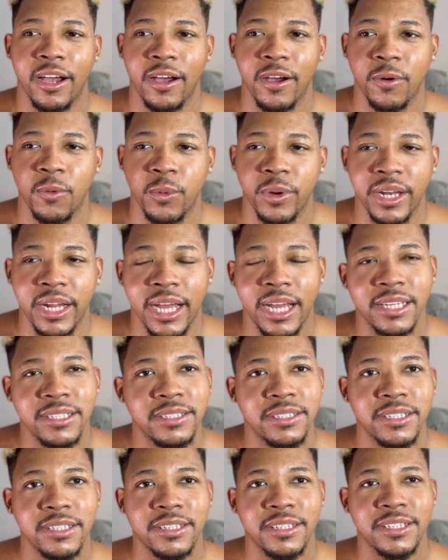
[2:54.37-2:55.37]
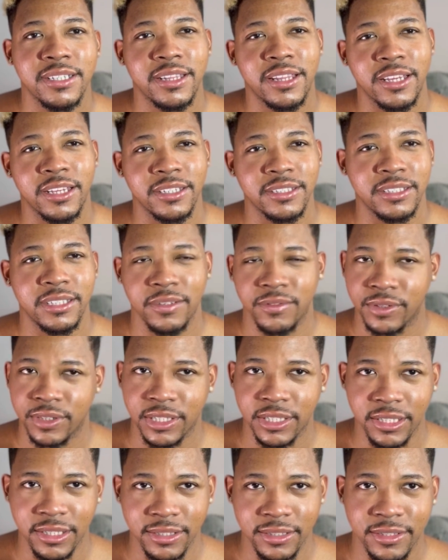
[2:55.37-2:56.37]
when I see that things have
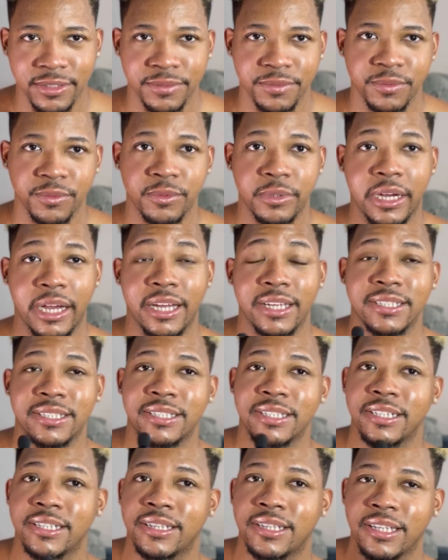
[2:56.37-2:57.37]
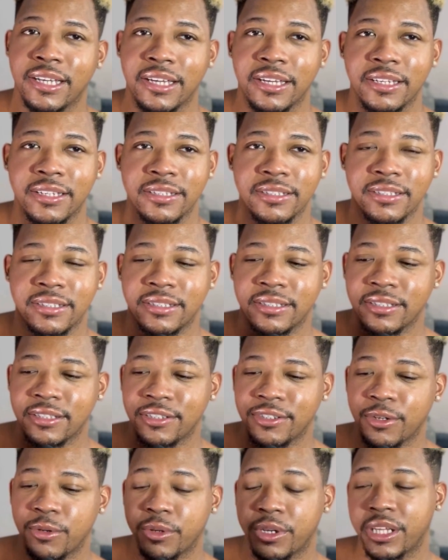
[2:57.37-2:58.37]
leaked, when I see things,
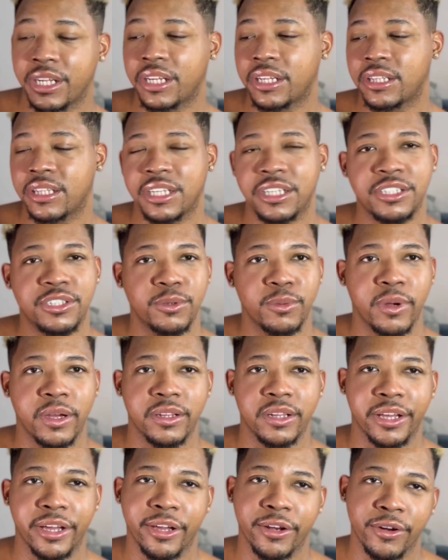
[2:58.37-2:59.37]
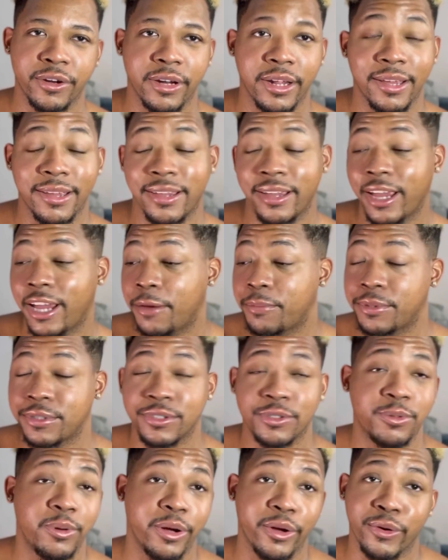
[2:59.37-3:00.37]
getting leaked around the internet, it happens
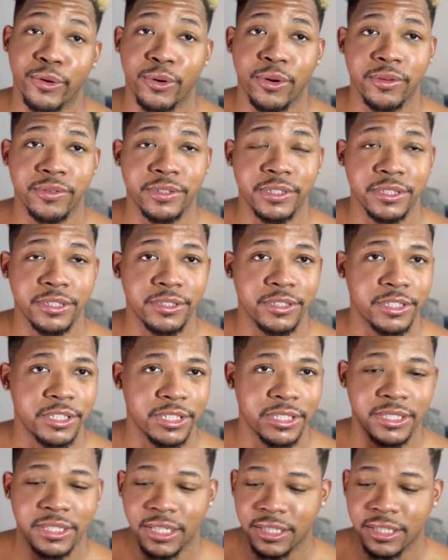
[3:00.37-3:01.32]
quite often. Just